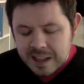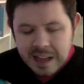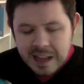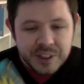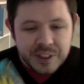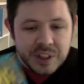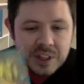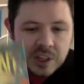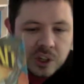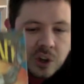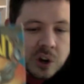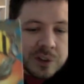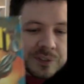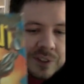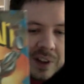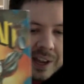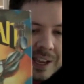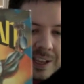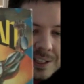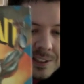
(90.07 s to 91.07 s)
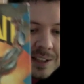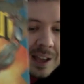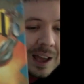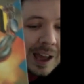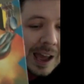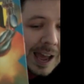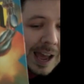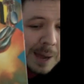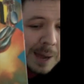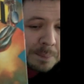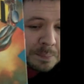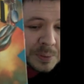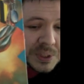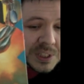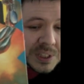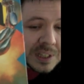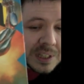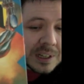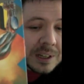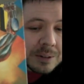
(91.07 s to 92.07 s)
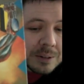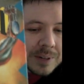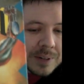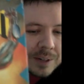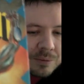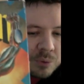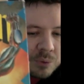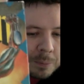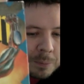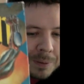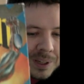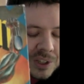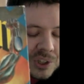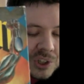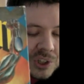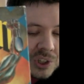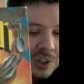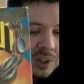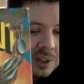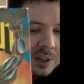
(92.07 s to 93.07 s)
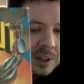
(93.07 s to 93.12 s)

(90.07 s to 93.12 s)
I think the cover is absolutely rubbish.